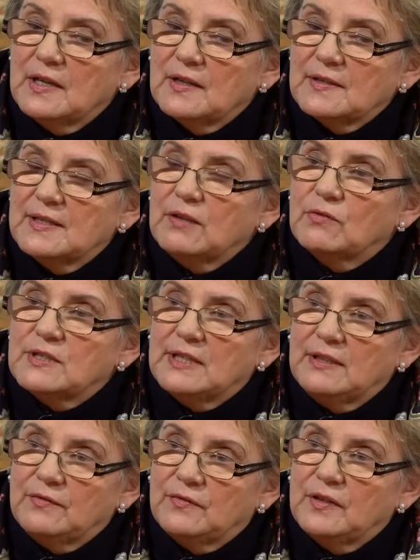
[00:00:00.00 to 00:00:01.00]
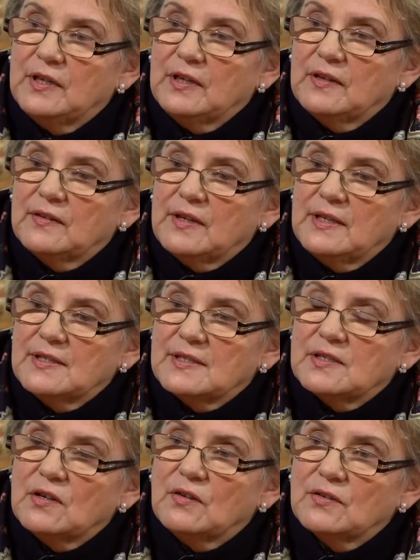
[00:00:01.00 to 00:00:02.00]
secretive, they start.